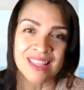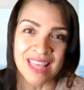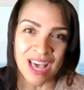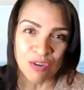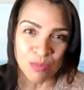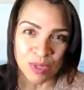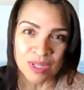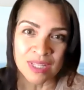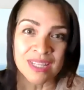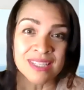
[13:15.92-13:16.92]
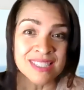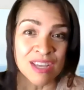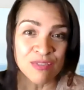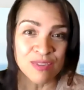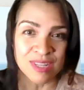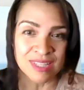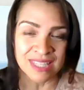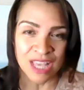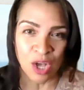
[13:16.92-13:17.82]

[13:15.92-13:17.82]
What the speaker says: that will definitely